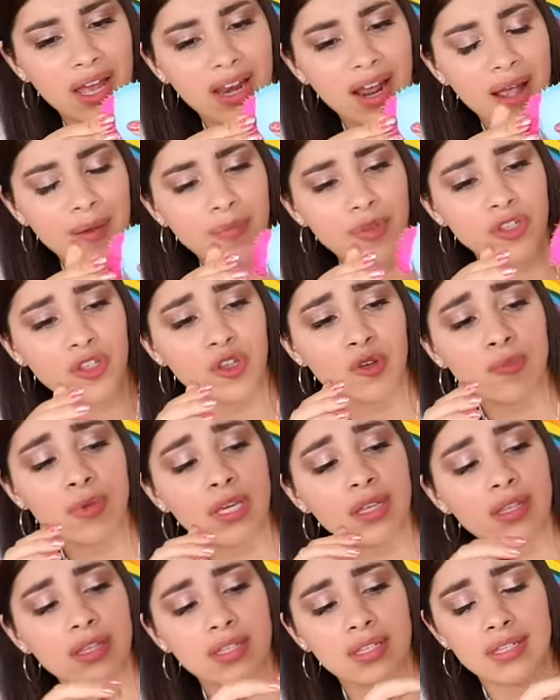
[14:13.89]
And I'm
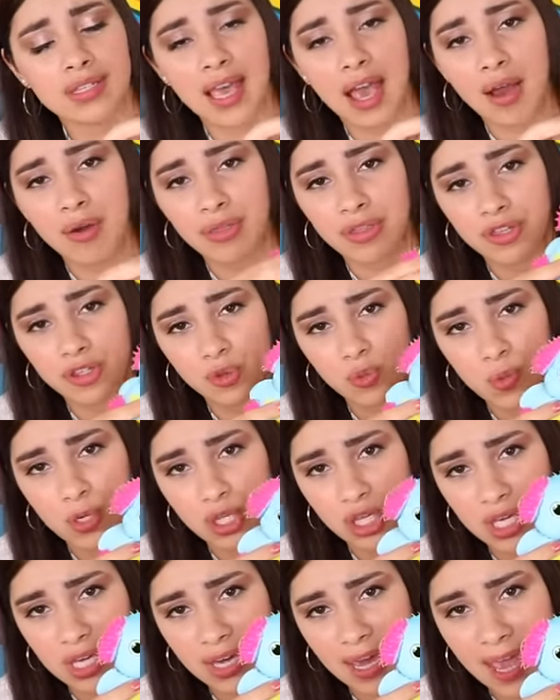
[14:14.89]
assuming this is how the
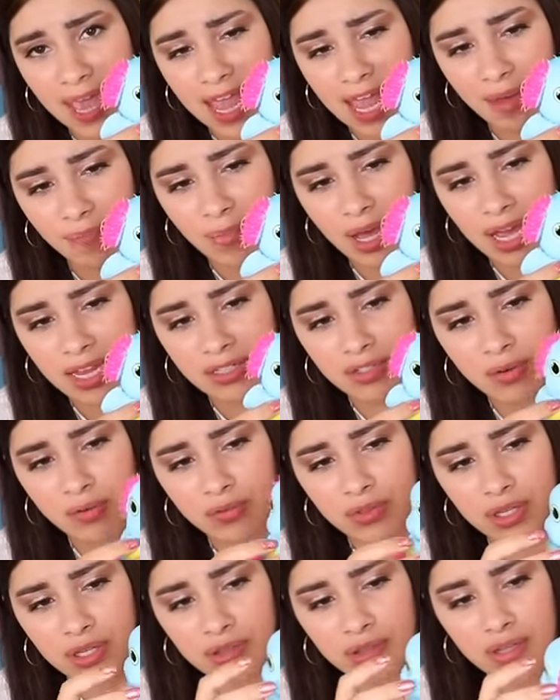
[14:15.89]
squishy came. I
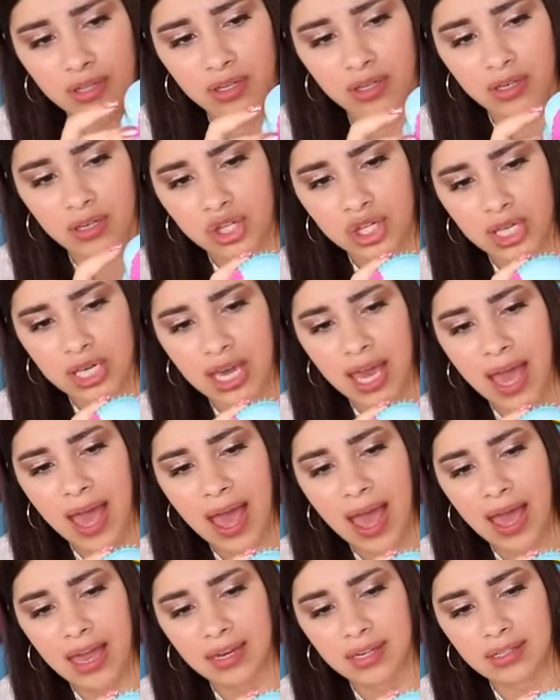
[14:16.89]
don't think that she
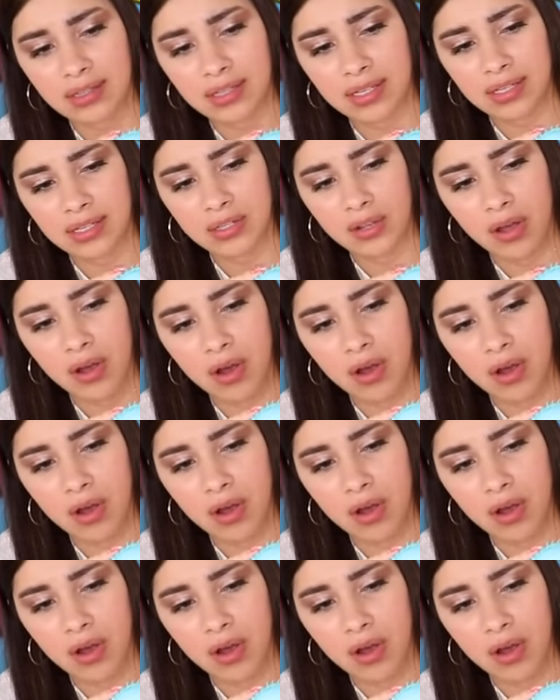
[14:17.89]
added this